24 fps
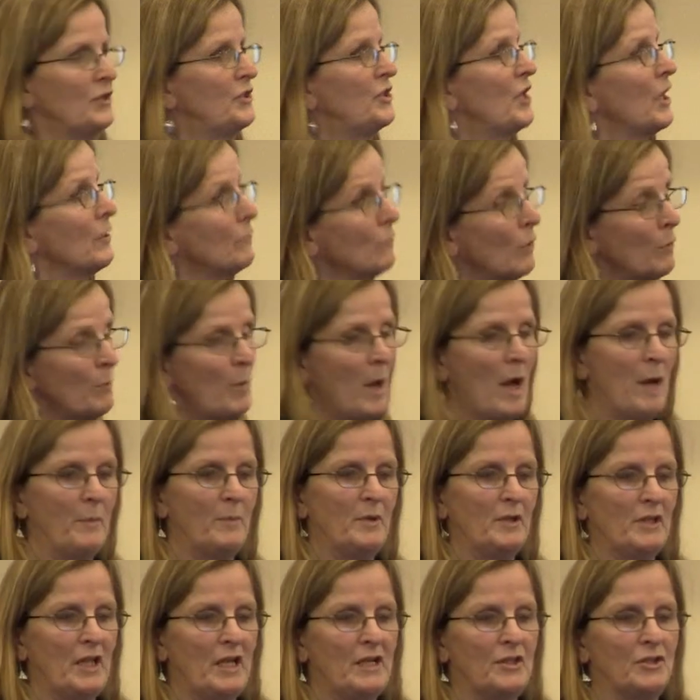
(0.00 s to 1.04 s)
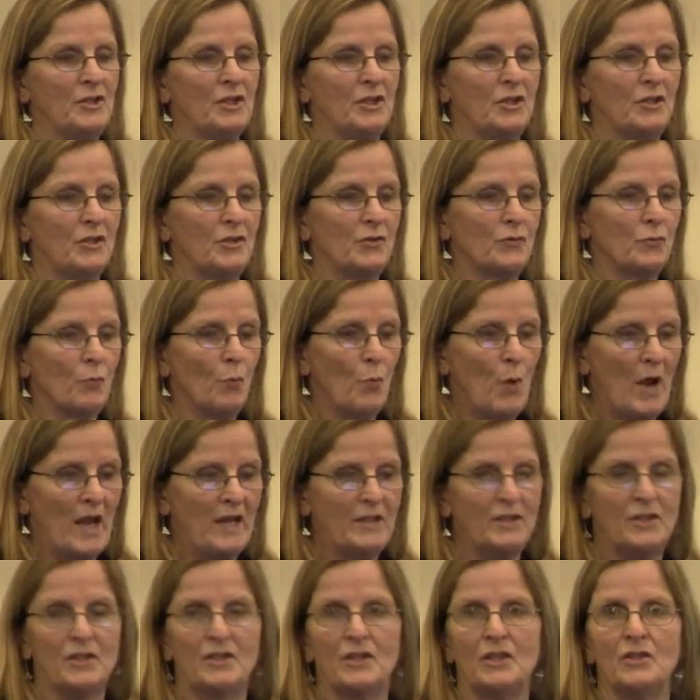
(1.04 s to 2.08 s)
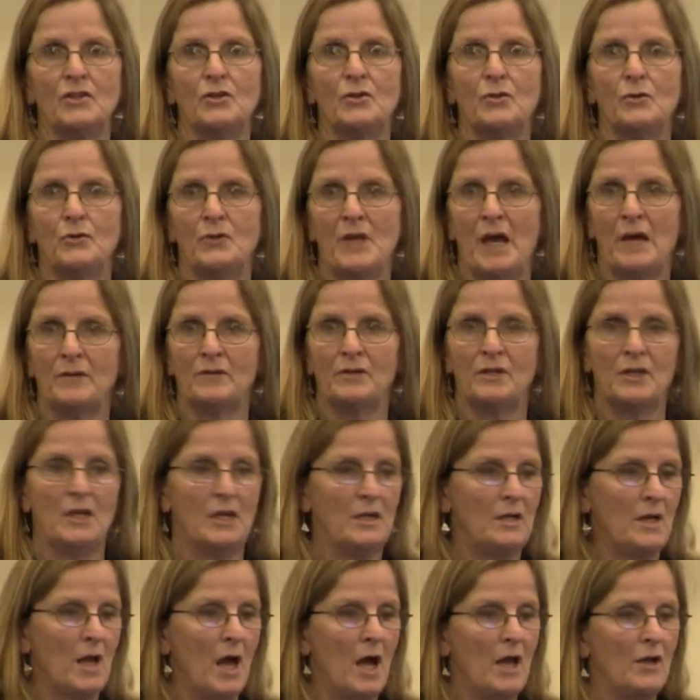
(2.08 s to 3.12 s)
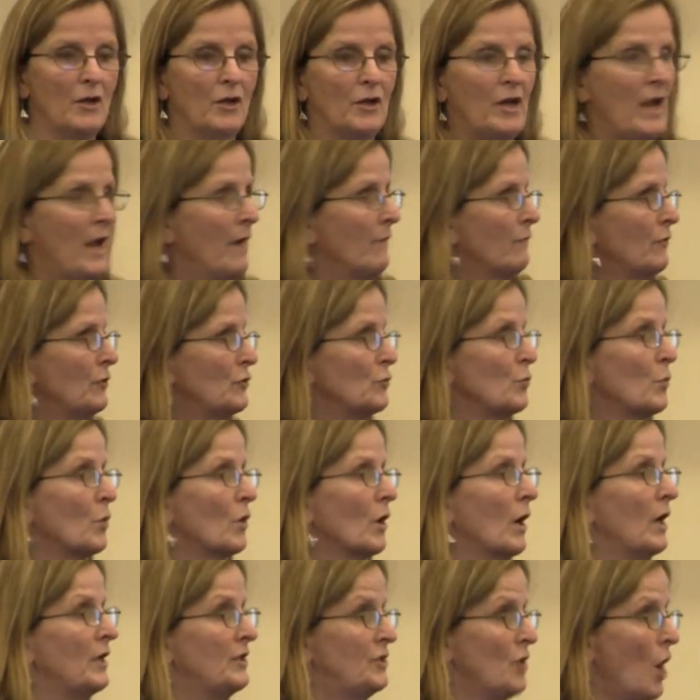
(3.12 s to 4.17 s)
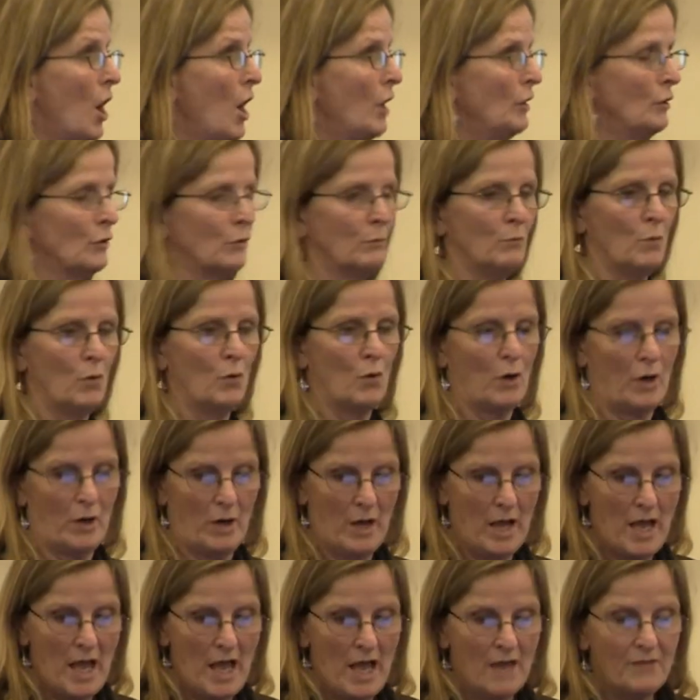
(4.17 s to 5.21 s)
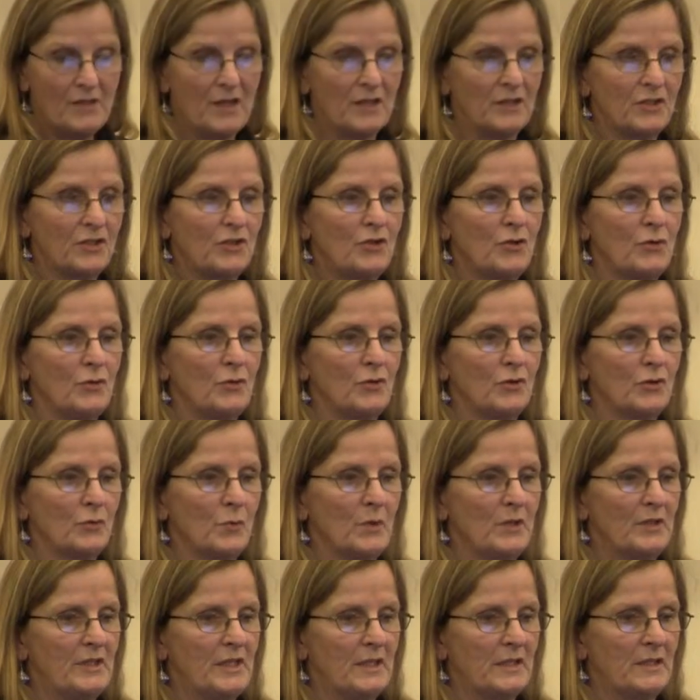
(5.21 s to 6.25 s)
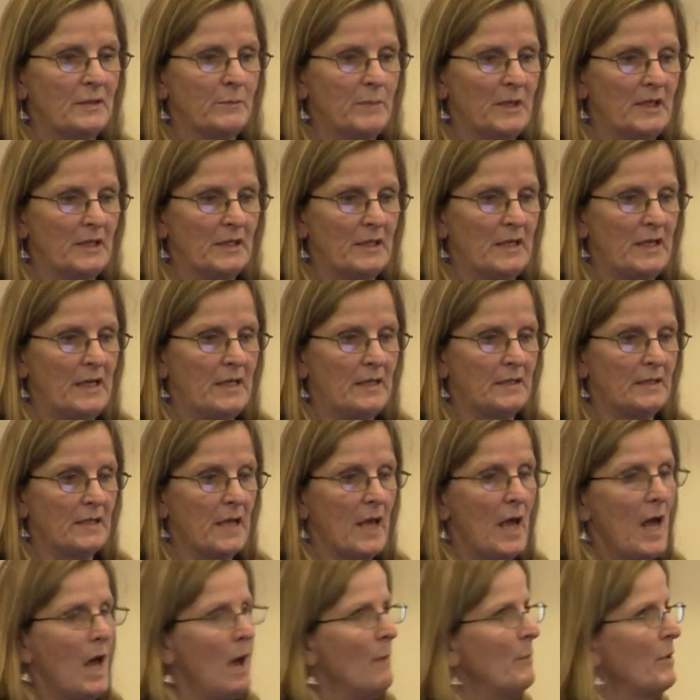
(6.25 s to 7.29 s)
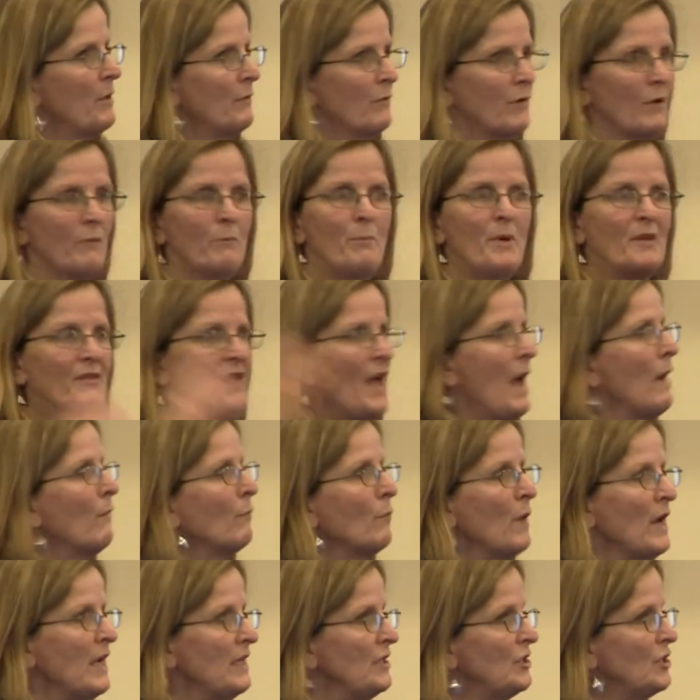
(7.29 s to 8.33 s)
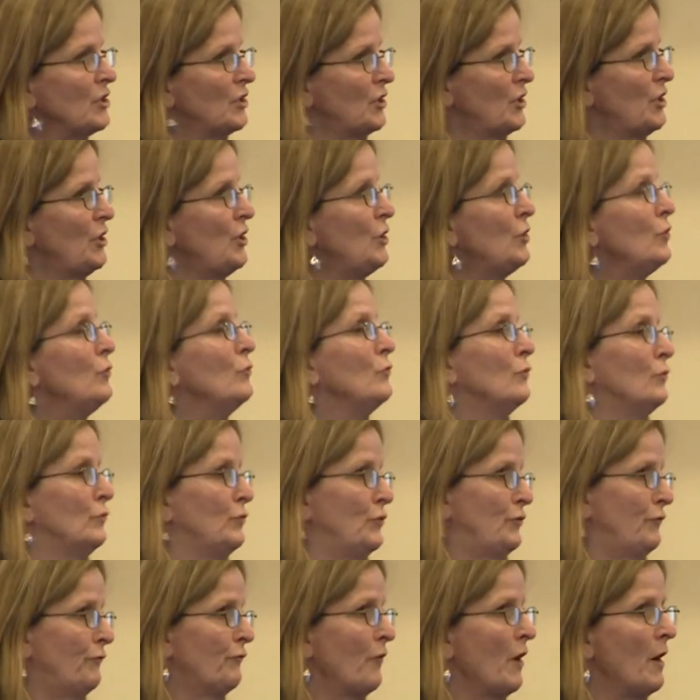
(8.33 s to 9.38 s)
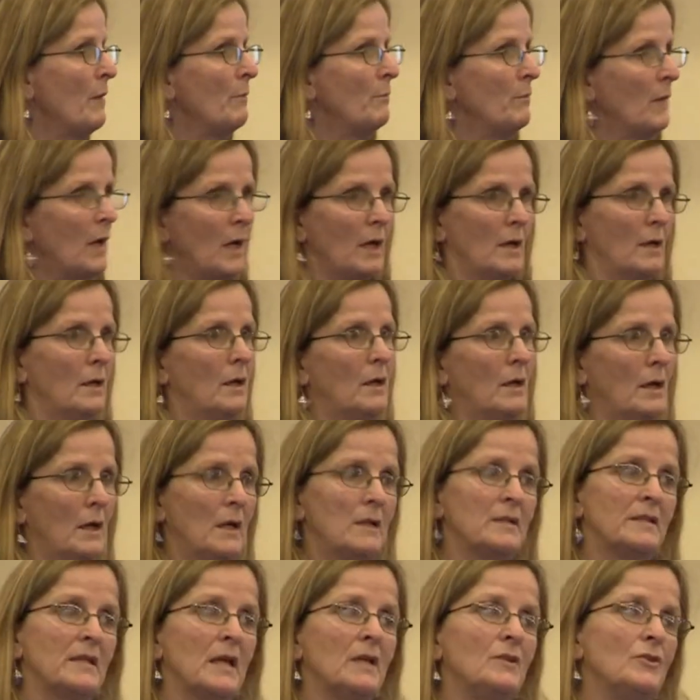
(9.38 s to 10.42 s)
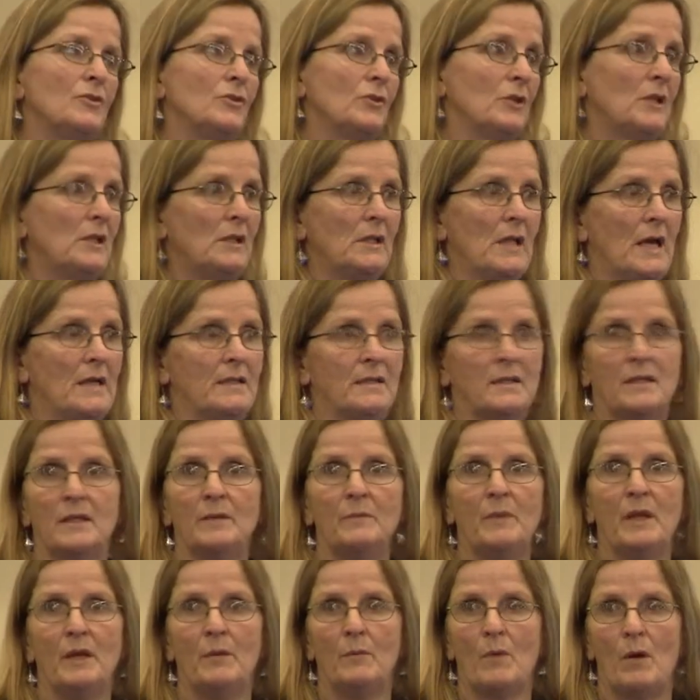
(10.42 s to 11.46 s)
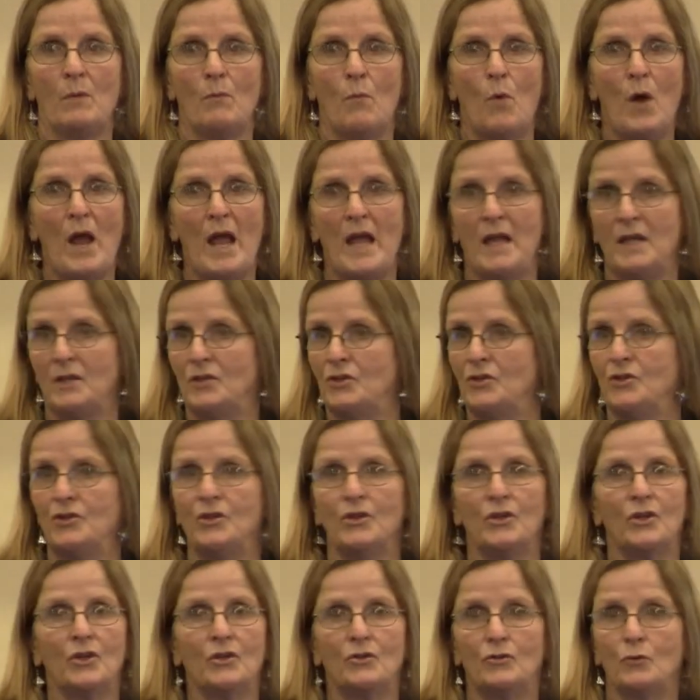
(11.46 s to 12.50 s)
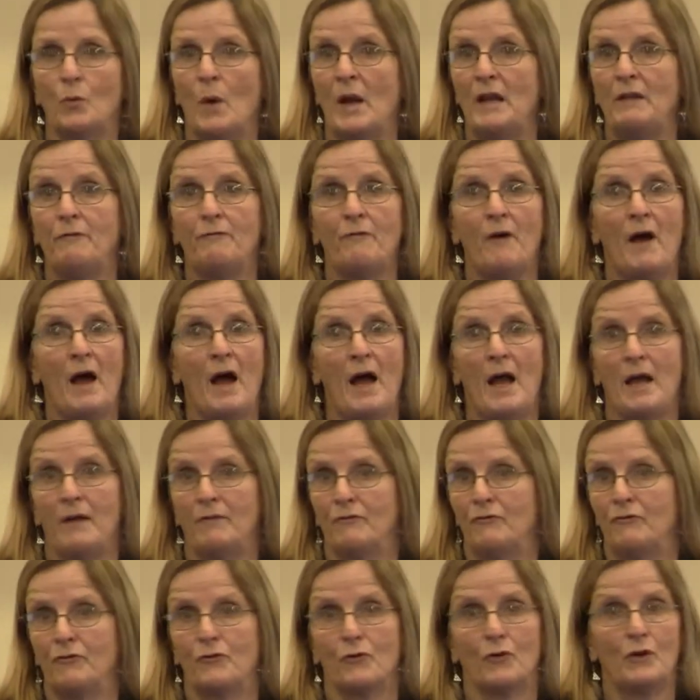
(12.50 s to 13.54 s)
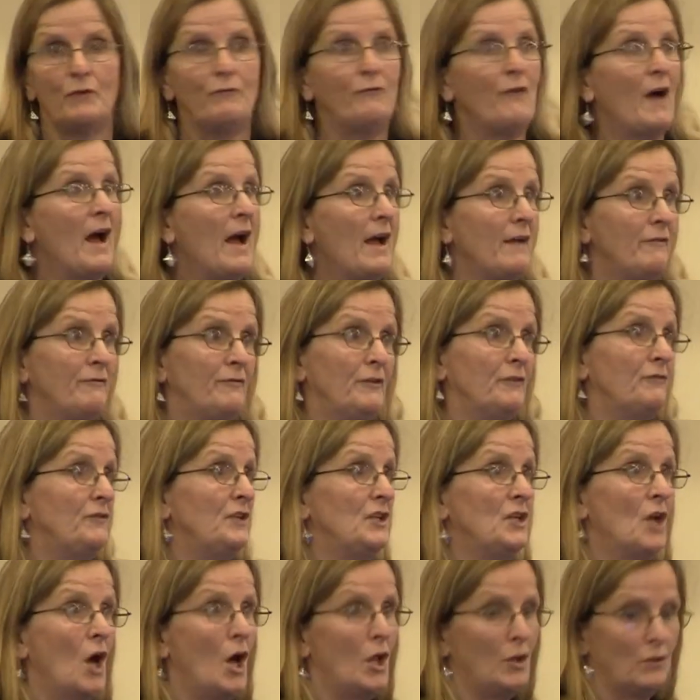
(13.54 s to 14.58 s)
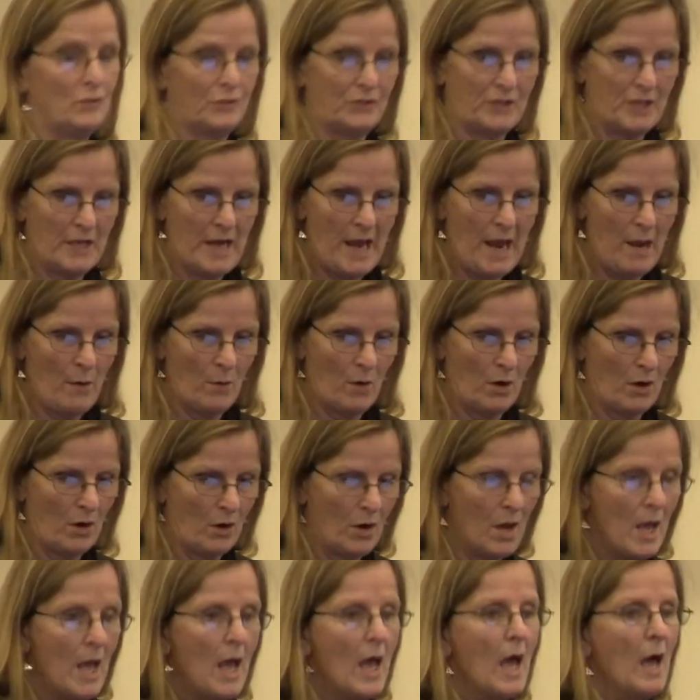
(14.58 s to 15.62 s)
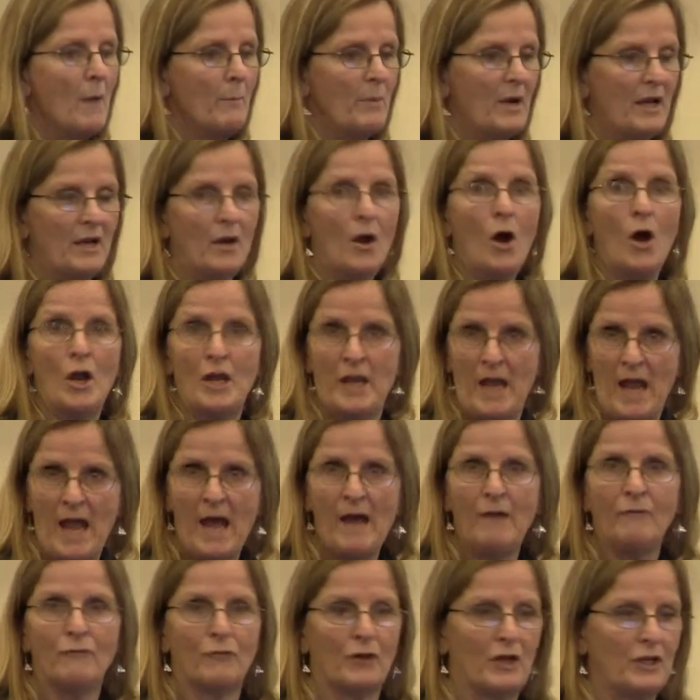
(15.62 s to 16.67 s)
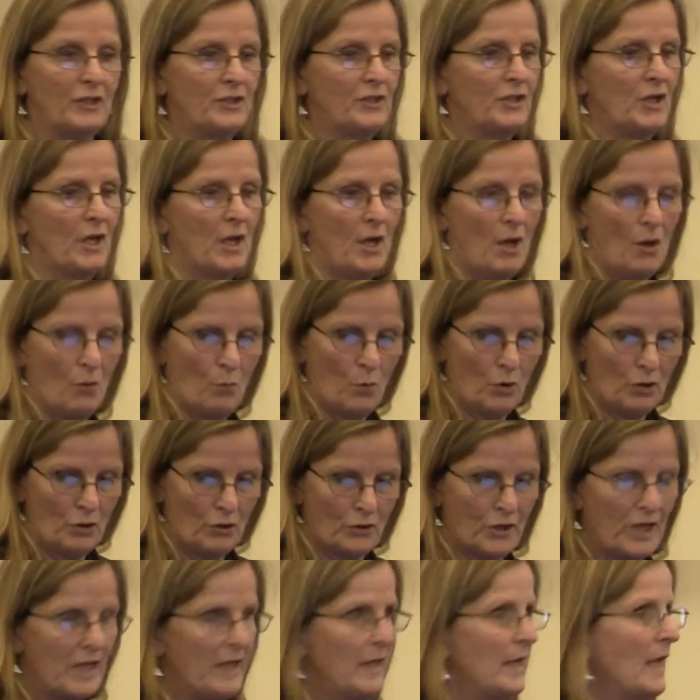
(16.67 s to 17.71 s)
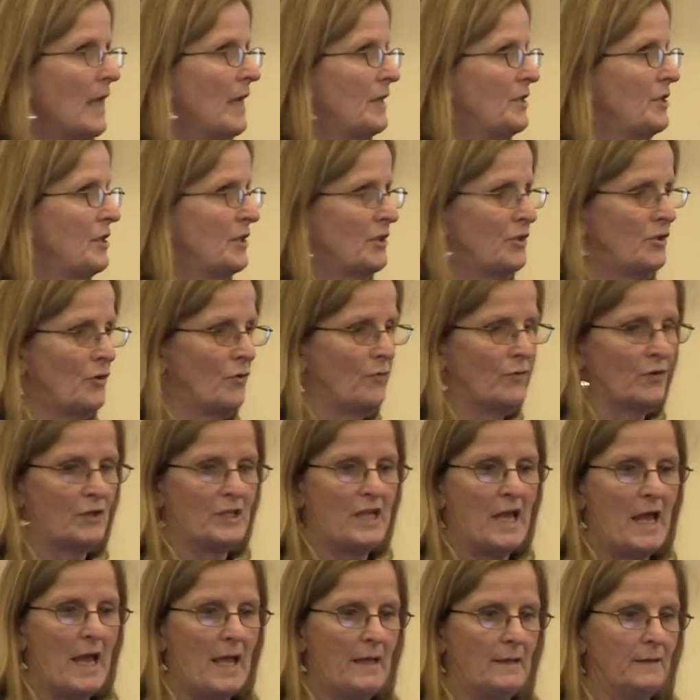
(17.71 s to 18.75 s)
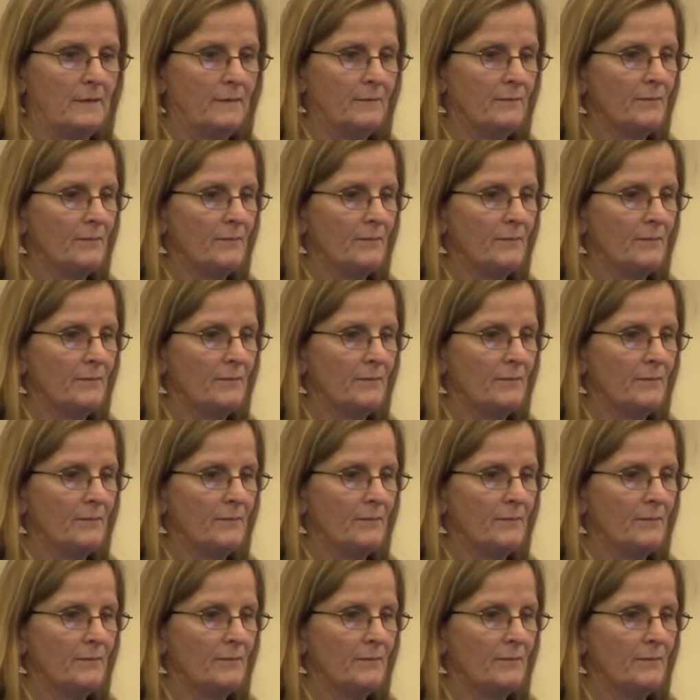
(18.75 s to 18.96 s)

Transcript: general population's wages in 2009 on average were $1 more than students with disabilities. But that range is huge, from essentially less than minimum wage to $25, $35, $50 an hour. But on average, we're looking at just over 10.